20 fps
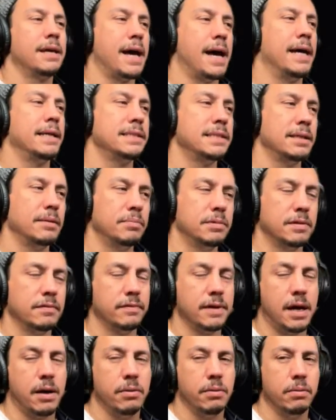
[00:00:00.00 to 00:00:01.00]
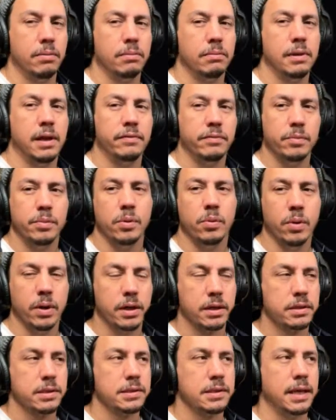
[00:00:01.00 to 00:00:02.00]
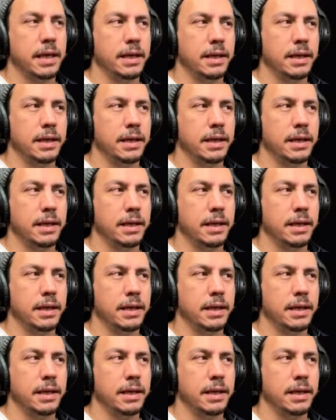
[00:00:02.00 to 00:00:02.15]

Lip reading: concept of how Lovable works,